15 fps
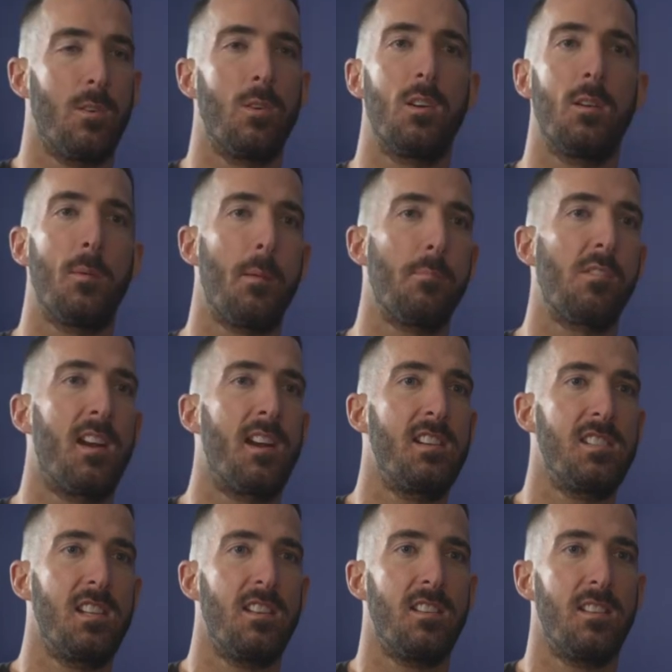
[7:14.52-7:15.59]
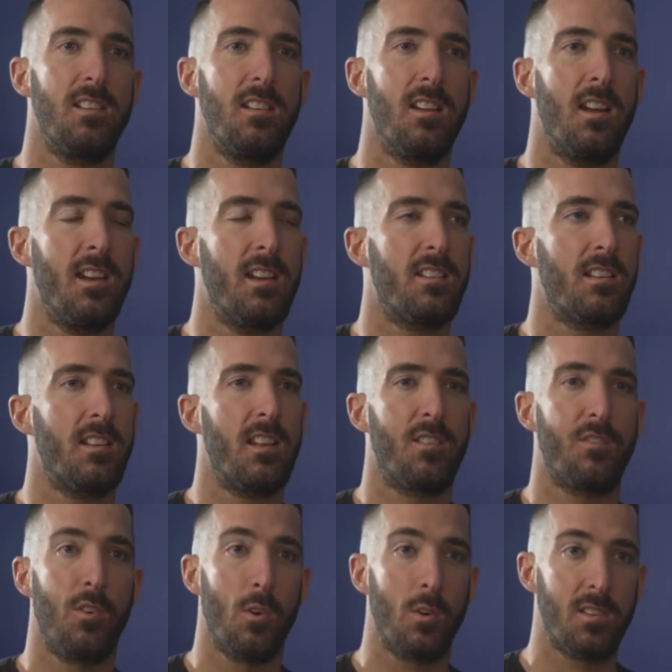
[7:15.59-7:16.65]
all of my branches. And there's
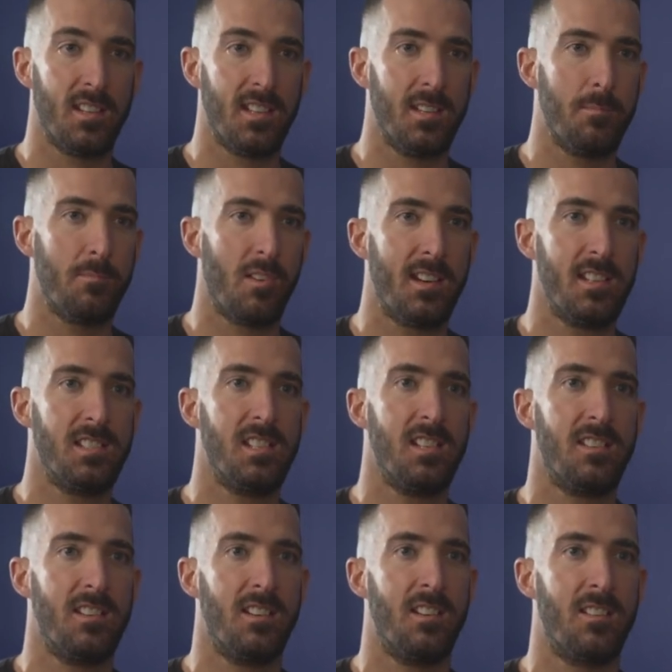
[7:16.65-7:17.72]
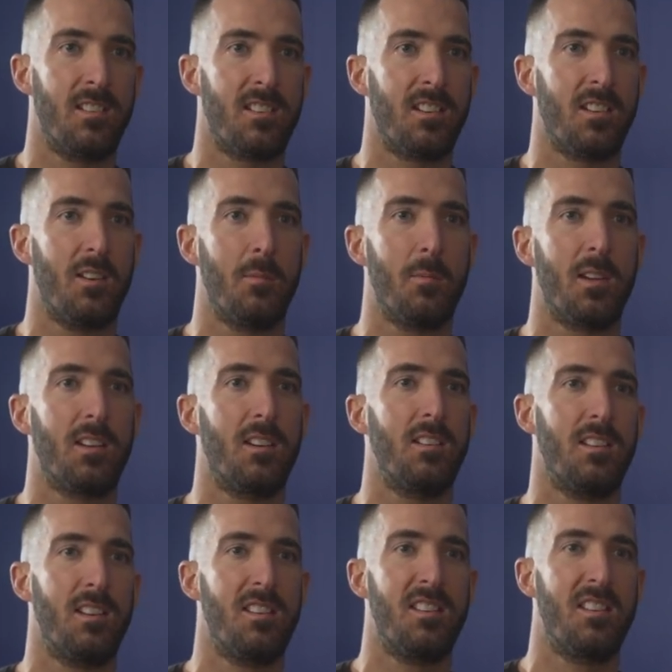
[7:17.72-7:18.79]
14 branches. And I was like, oh my God,
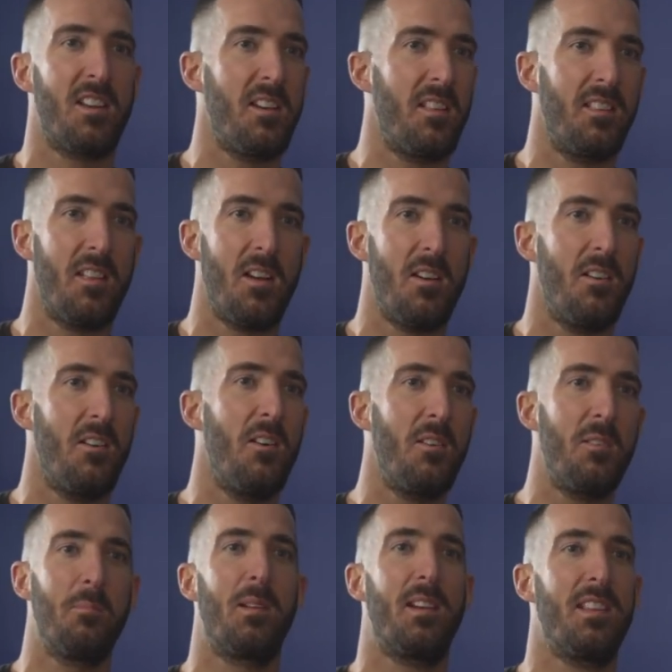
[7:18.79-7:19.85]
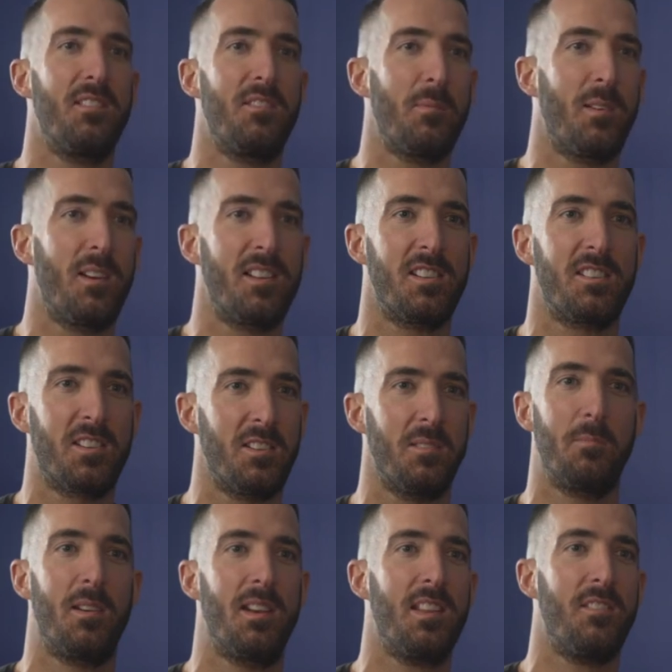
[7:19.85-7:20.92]
this is like unbelievable. I just
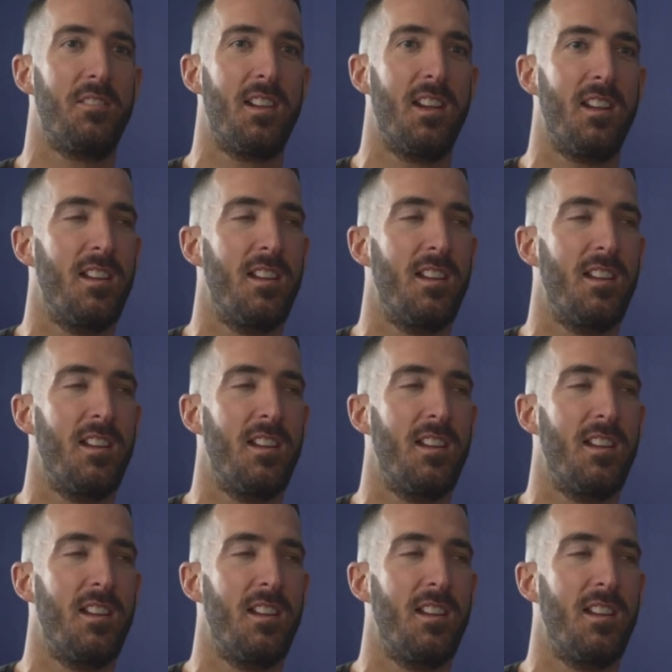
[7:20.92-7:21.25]
couldn't believe it.